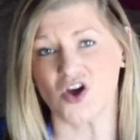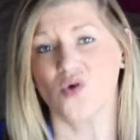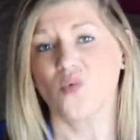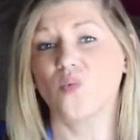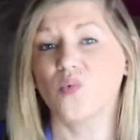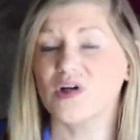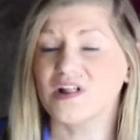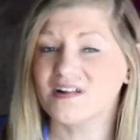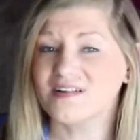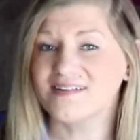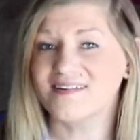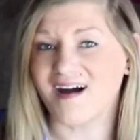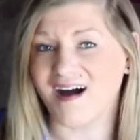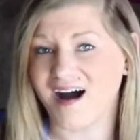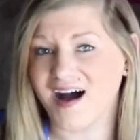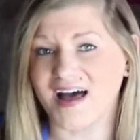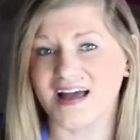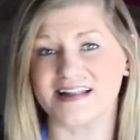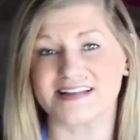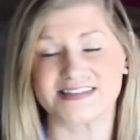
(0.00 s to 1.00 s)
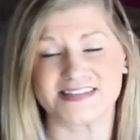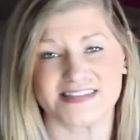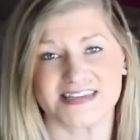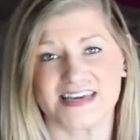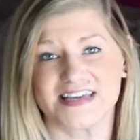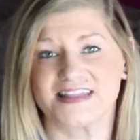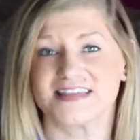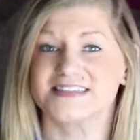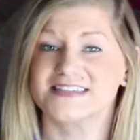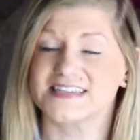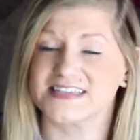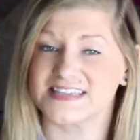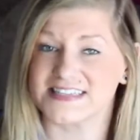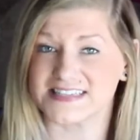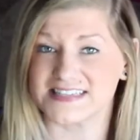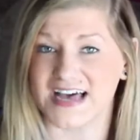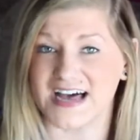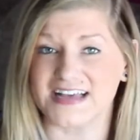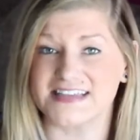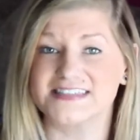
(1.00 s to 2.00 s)
will not see the
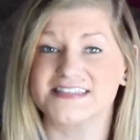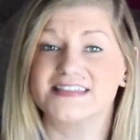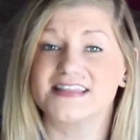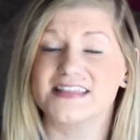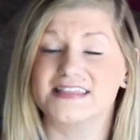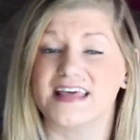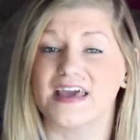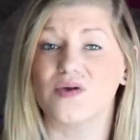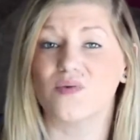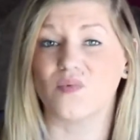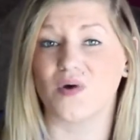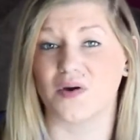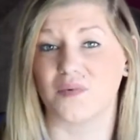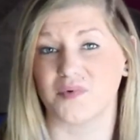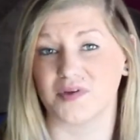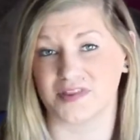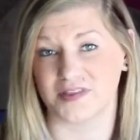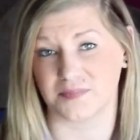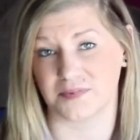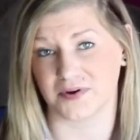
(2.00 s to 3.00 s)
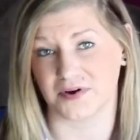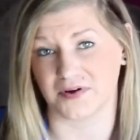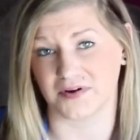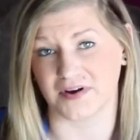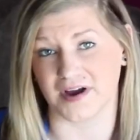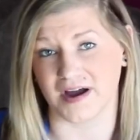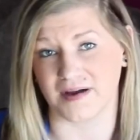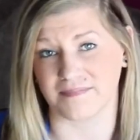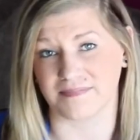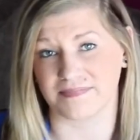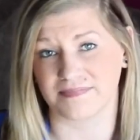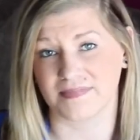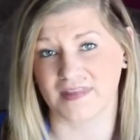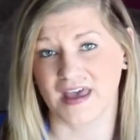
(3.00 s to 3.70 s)
success that they want with the program.